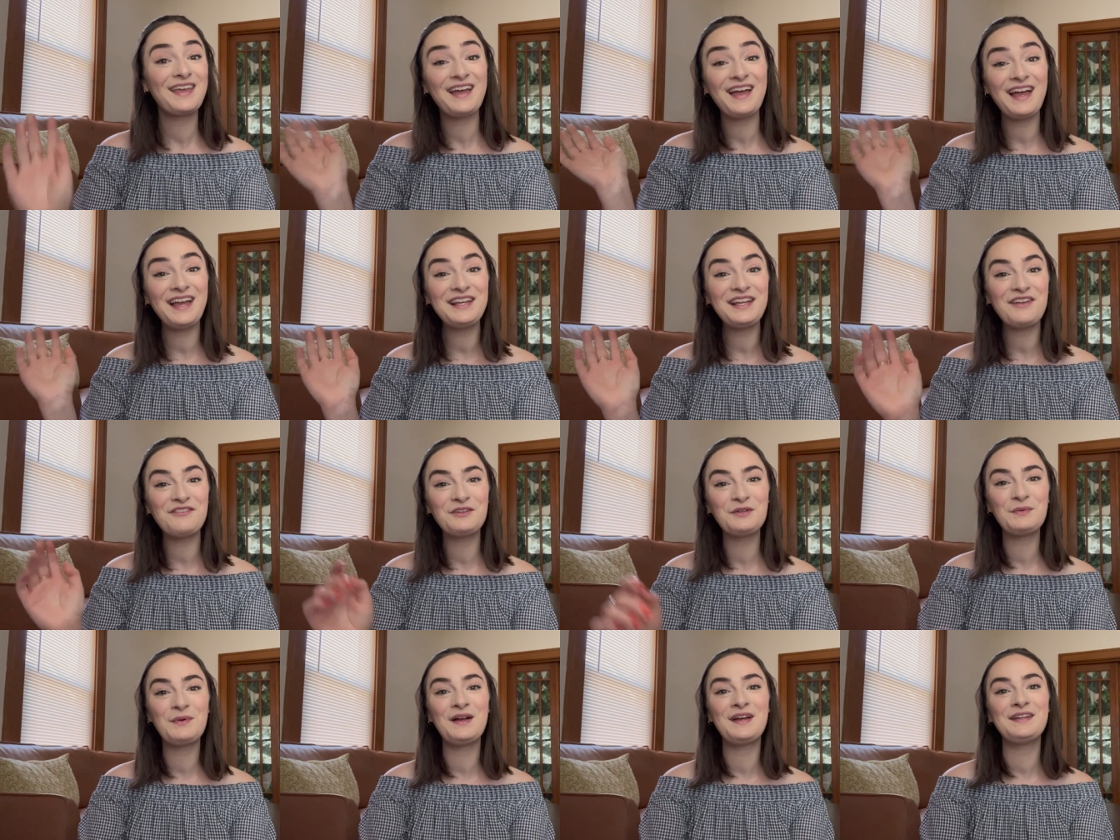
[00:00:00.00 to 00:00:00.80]
Hi
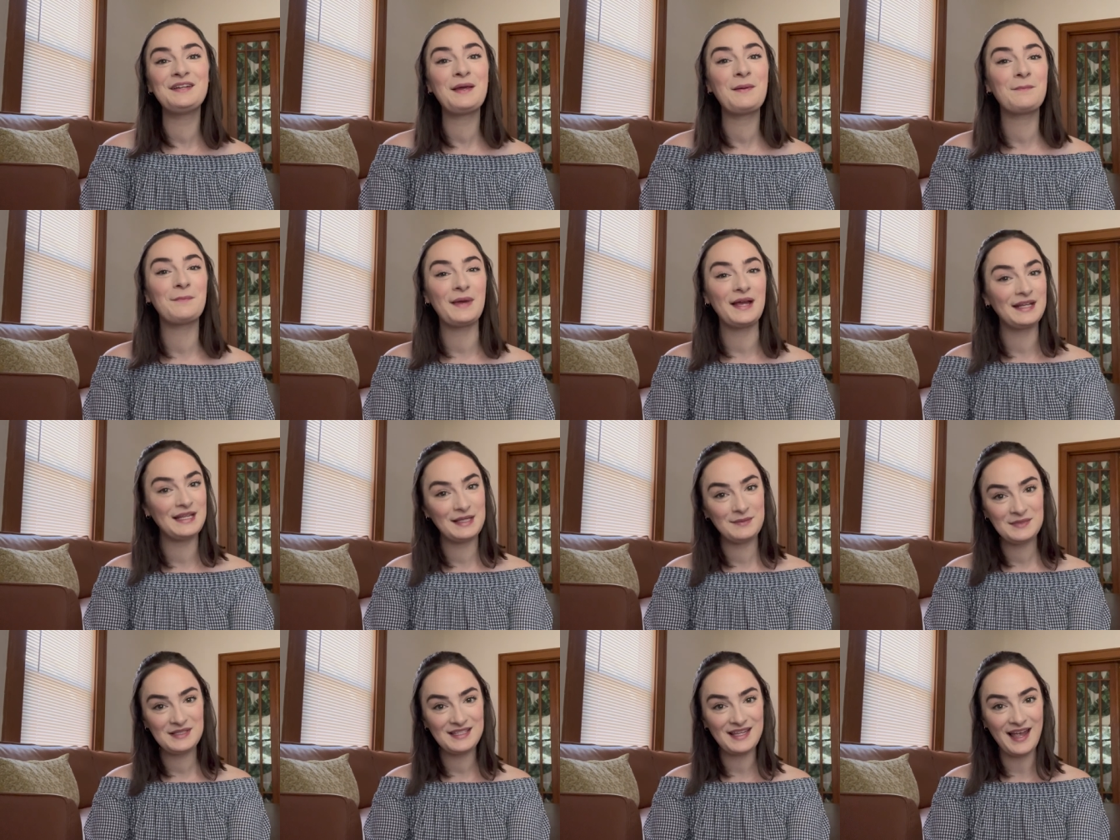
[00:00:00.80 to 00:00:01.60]
everyone, my
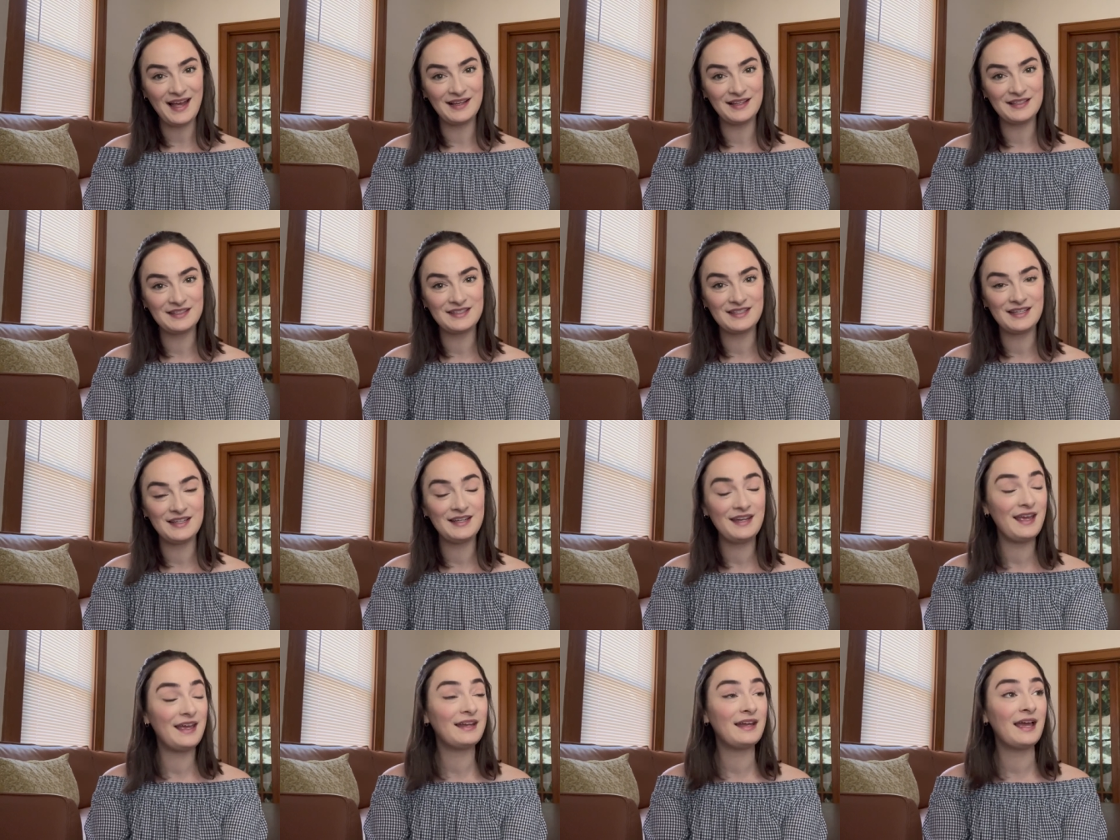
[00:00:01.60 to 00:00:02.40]
name is Allison
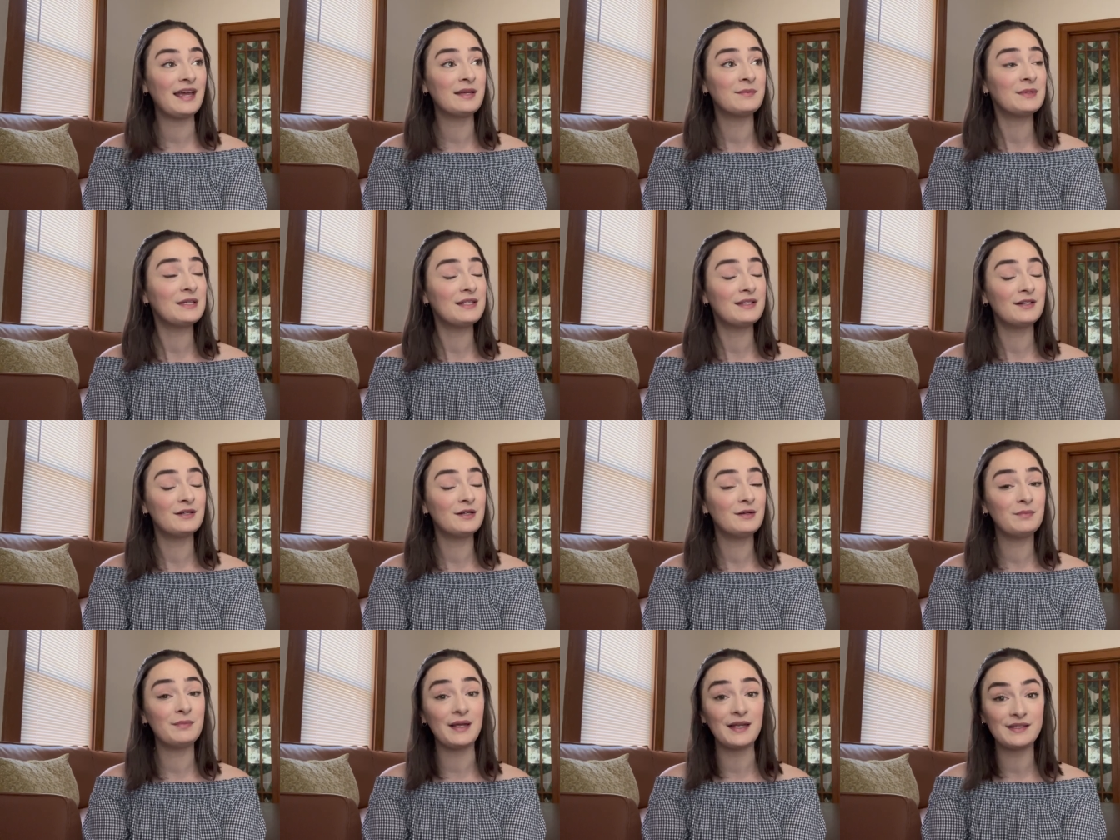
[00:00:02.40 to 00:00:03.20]
and I am a knitter
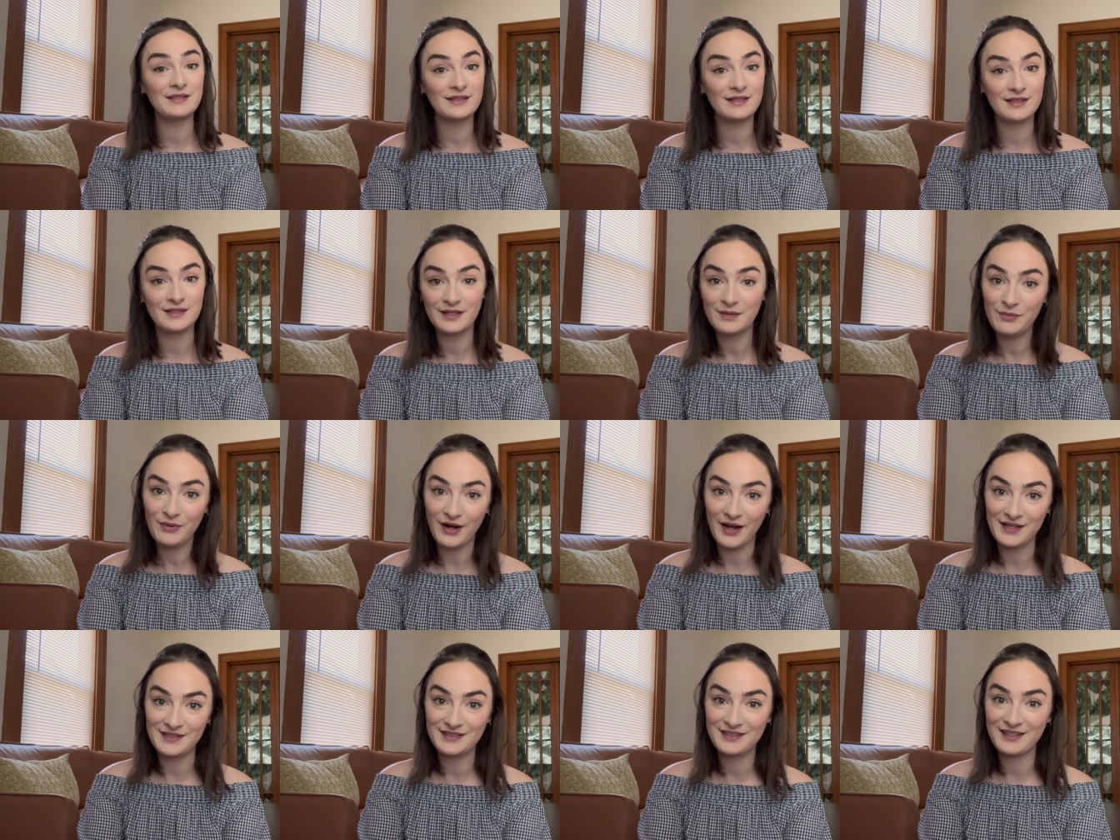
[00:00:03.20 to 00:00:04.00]
based in
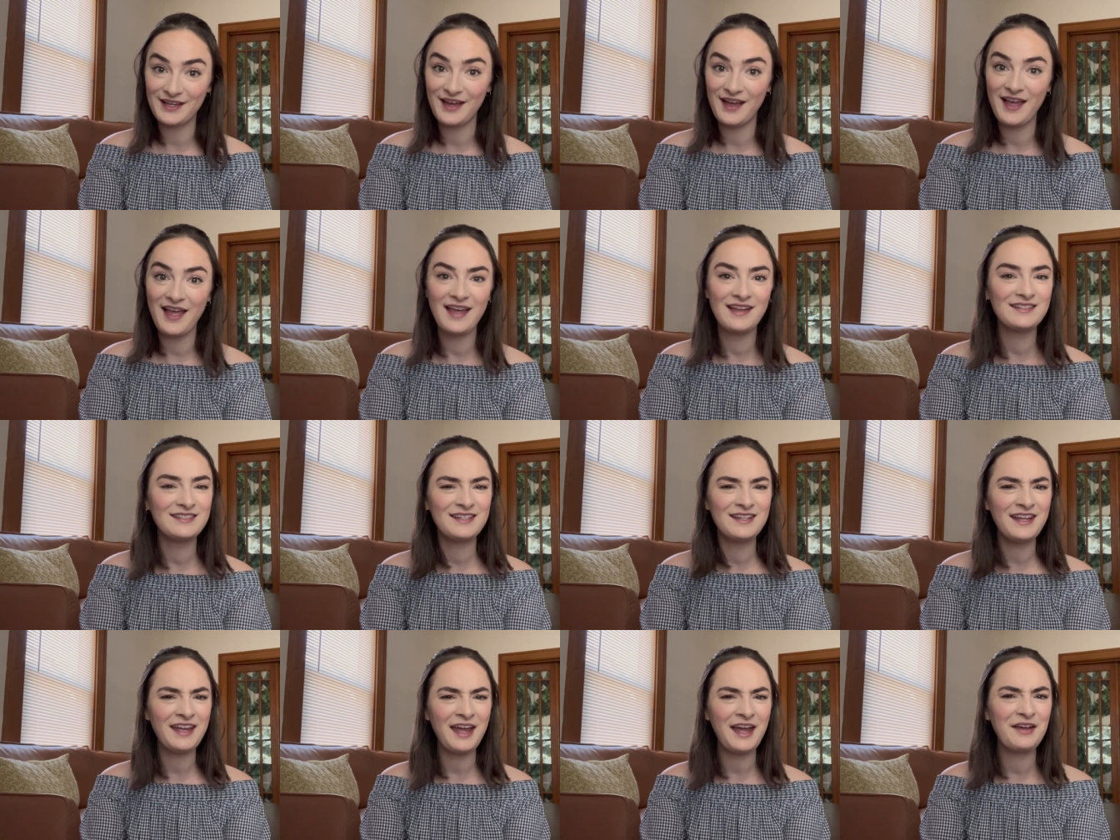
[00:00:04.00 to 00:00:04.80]
Nebraska and
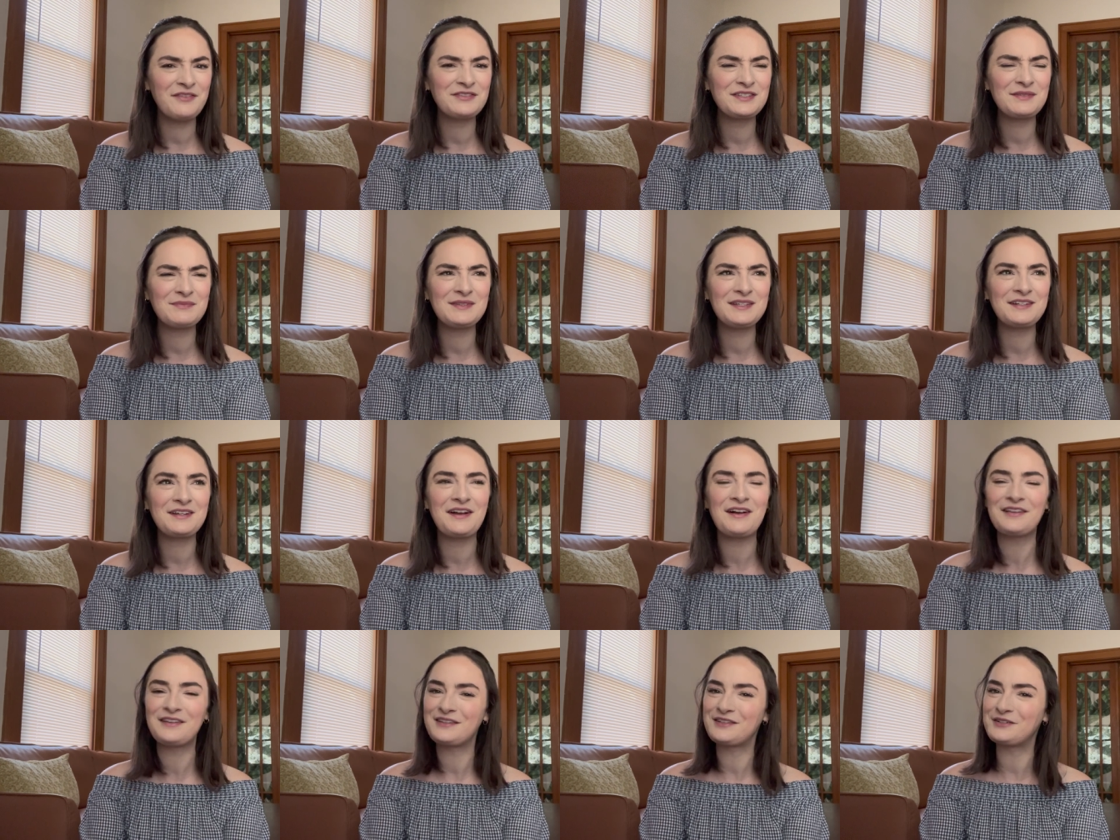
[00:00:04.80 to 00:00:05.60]
today I have something
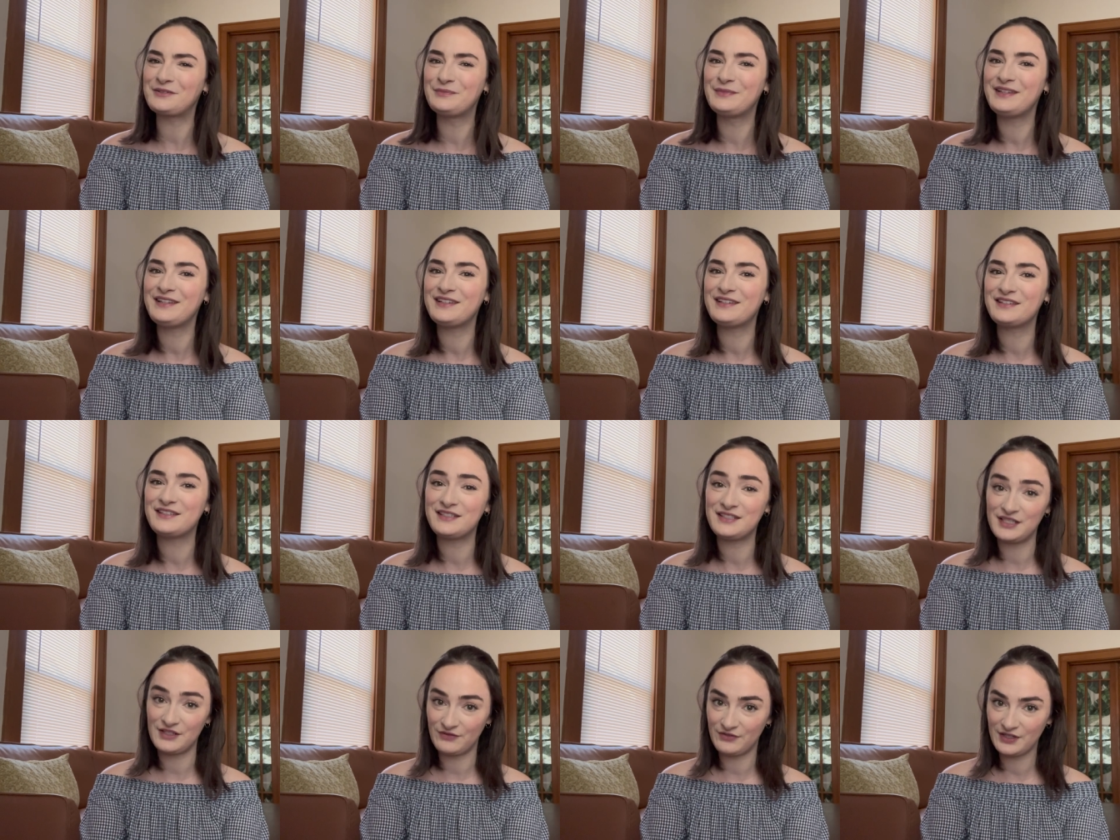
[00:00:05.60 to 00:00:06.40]
a little bit
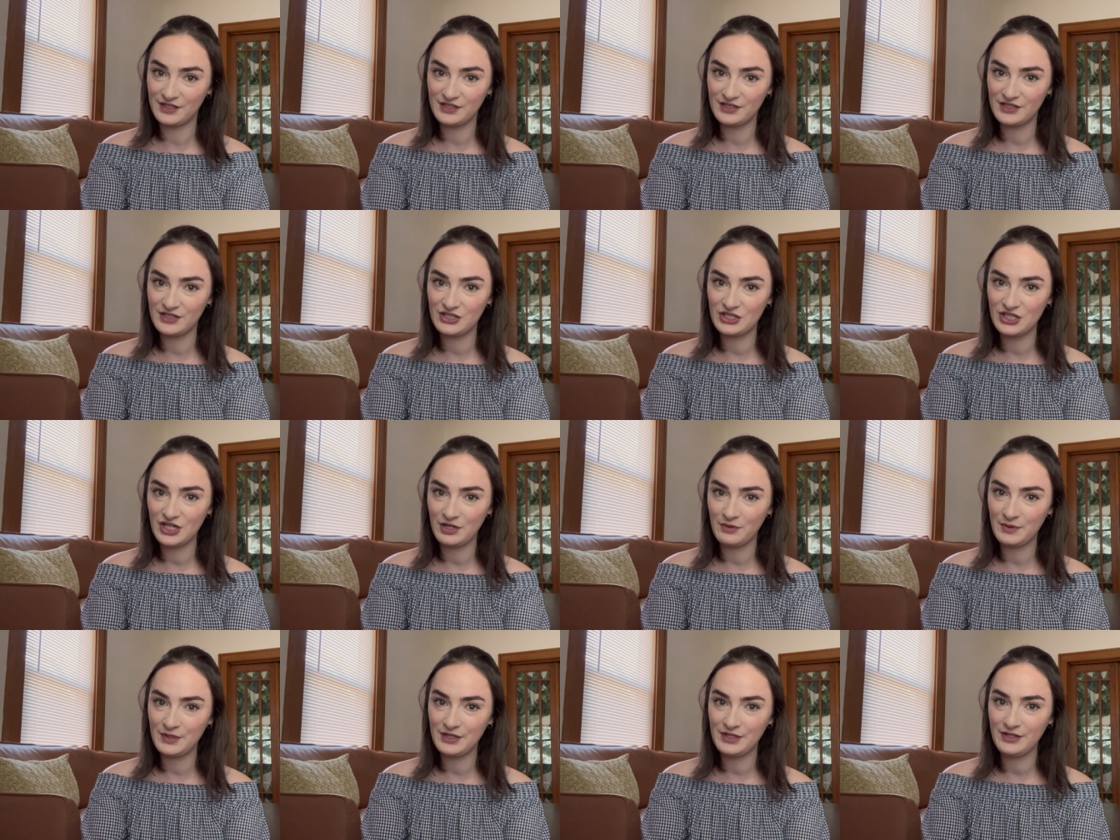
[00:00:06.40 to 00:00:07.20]
different to share
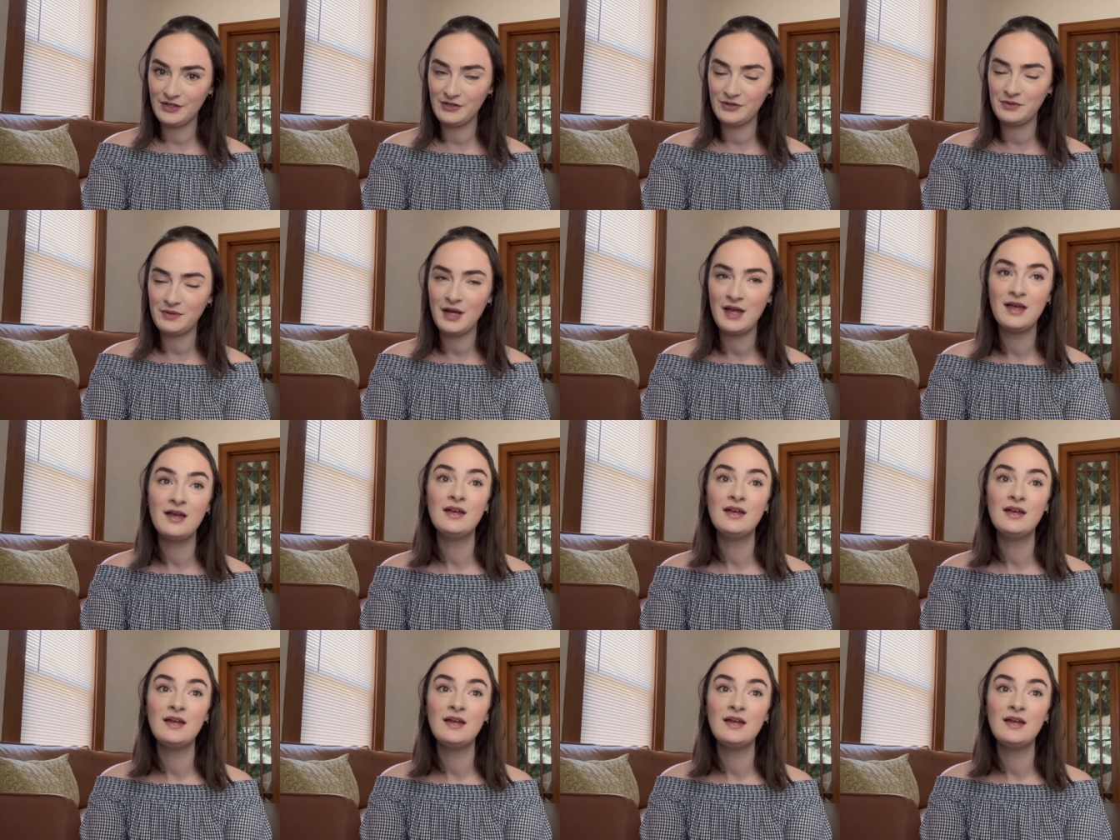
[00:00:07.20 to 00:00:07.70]
with you.